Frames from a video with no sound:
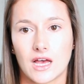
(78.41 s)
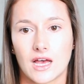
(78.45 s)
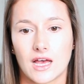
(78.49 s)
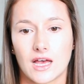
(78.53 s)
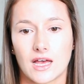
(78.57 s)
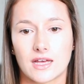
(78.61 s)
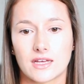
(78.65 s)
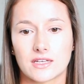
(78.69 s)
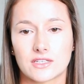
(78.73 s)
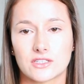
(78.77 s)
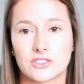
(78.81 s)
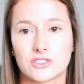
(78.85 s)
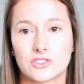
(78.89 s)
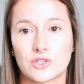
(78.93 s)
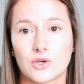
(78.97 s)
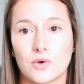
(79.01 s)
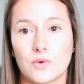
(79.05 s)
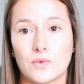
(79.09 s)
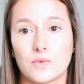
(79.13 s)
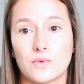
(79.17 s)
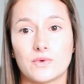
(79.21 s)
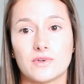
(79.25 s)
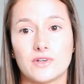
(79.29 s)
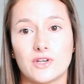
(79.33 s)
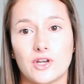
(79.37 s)
Uh,
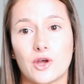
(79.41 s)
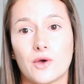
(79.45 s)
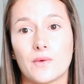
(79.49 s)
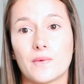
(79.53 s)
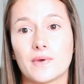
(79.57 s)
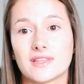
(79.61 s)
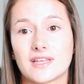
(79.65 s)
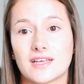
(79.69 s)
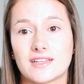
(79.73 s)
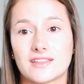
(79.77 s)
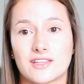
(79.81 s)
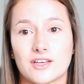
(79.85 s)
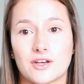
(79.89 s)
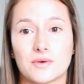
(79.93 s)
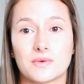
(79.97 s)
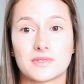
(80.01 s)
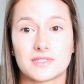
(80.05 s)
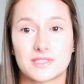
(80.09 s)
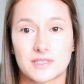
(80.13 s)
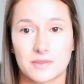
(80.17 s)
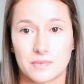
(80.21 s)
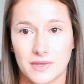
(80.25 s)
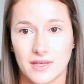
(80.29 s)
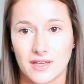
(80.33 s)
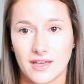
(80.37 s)
so, knowing that there was
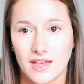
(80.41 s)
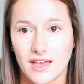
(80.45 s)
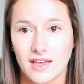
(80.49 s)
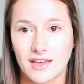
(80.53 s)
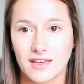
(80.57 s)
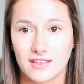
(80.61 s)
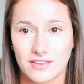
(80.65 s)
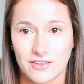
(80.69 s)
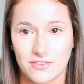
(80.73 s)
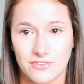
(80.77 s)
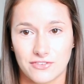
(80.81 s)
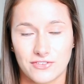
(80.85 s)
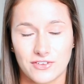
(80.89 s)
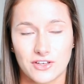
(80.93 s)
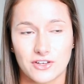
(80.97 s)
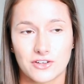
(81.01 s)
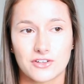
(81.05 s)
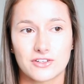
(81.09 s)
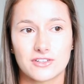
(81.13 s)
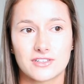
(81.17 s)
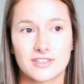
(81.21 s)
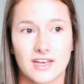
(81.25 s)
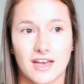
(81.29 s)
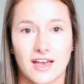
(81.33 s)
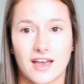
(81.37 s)
a PA in the
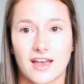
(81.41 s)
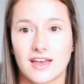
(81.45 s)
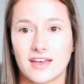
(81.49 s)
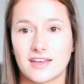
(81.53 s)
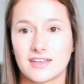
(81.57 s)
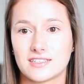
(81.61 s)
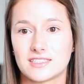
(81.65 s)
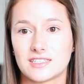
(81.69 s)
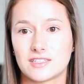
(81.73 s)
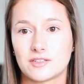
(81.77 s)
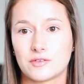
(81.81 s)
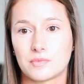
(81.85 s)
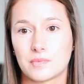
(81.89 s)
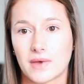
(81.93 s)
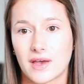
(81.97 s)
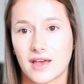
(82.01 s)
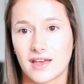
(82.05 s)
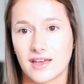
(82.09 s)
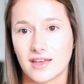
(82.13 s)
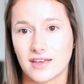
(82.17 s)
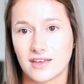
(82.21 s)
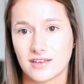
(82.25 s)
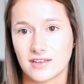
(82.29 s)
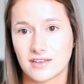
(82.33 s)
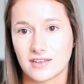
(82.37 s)
field, I did
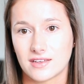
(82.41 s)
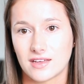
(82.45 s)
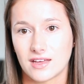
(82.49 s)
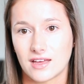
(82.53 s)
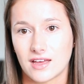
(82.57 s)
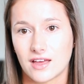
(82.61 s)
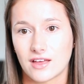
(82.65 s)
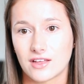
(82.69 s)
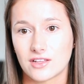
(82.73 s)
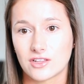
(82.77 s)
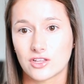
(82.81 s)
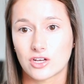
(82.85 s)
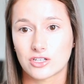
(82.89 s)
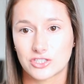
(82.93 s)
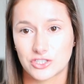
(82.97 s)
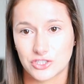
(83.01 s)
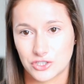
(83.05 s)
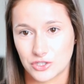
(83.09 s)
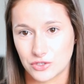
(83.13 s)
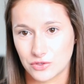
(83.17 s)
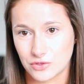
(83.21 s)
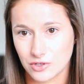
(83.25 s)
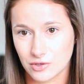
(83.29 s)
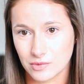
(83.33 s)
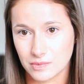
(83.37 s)
my uh,
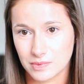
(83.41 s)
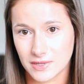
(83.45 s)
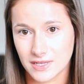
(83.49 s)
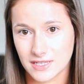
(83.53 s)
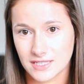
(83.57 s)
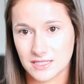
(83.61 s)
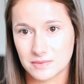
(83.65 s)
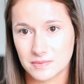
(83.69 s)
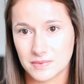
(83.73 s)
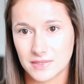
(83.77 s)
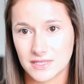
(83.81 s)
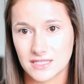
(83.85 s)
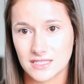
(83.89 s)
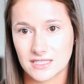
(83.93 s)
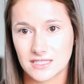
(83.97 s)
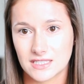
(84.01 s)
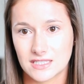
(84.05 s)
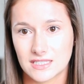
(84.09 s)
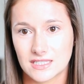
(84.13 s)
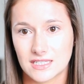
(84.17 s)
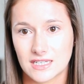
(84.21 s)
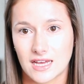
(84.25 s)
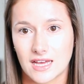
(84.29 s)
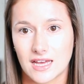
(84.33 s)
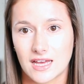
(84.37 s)
longitudinal
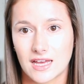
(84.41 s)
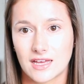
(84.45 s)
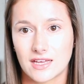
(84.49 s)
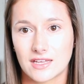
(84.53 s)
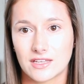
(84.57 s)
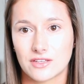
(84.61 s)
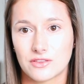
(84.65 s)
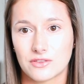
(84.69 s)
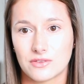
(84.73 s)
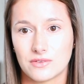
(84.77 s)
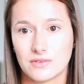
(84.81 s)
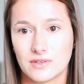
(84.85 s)
placement uh,